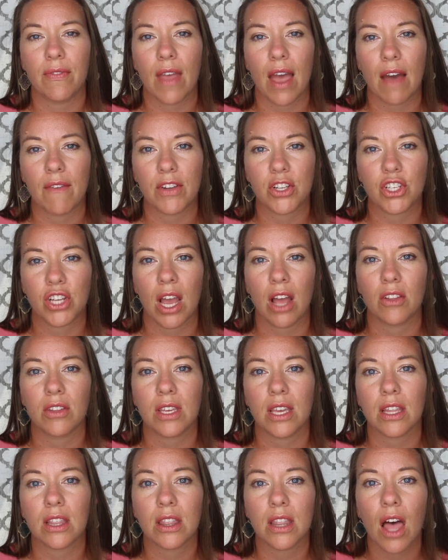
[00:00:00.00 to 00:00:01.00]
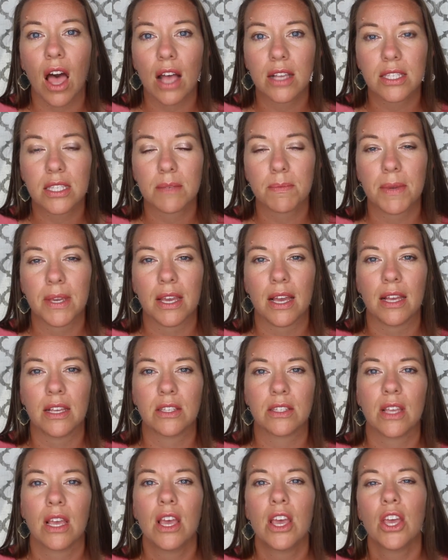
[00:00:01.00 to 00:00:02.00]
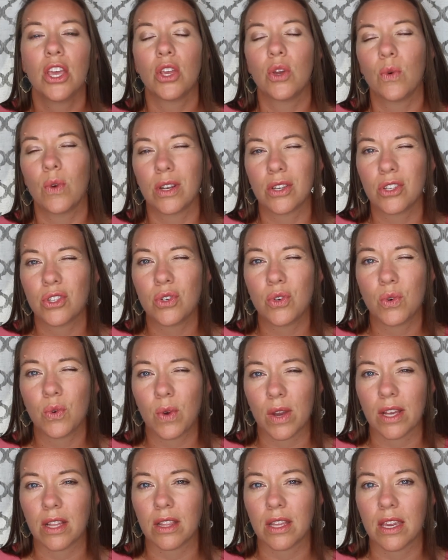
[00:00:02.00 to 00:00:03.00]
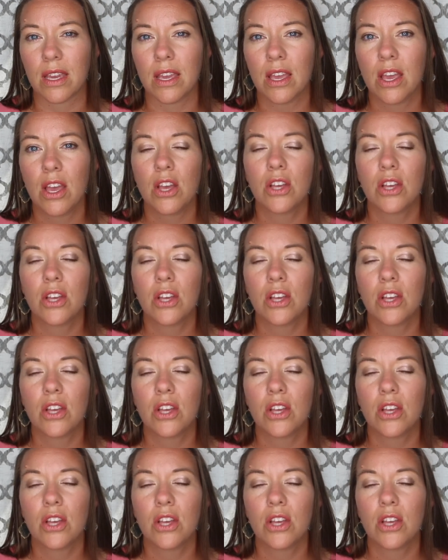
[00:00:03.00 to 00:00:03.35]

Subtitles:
have a child get lost because you went too quickly.